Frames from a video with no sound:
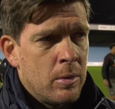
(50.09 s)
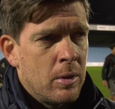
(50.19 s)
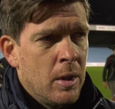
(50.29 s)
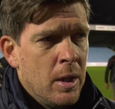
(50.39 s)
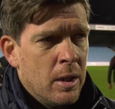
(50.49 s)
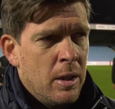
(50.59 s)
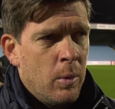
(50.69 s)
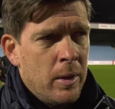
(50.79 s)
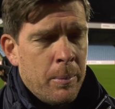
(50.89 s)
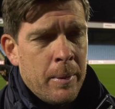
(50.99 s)
And, you
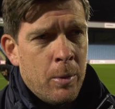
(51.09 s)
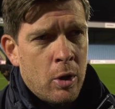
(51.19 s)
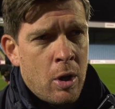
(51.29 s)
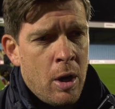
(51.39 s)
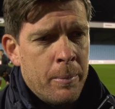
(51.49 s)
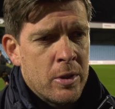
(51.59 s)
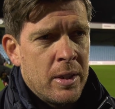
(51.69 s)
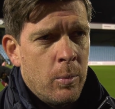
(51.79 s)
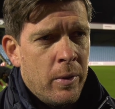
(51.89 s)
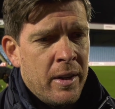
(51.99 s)
know, a little bit more calmness
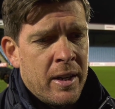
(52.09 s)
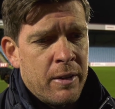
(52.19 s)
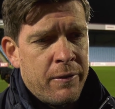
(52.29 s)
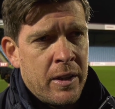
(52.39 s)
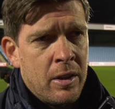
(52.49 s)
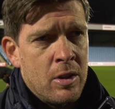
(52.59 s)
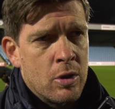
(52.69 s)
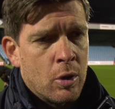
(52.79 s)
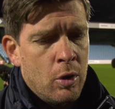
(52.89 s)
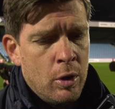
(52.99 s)
within our defending
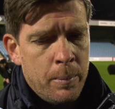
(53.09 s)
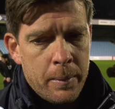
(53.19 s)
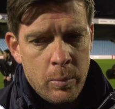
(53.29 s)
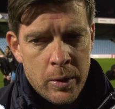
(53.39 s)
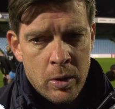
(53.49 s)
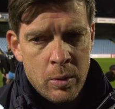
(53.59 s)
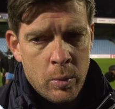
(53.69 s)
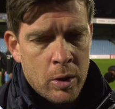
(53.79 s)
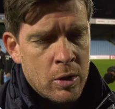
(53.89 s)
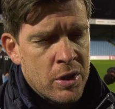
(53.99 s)
as a group, we could
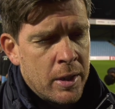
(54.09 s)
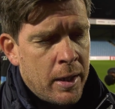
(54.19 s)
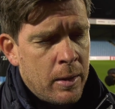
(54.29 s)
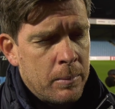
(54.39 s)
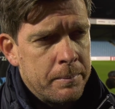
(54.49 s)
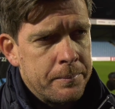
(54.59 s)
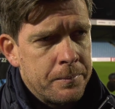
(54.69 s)
have seen it out.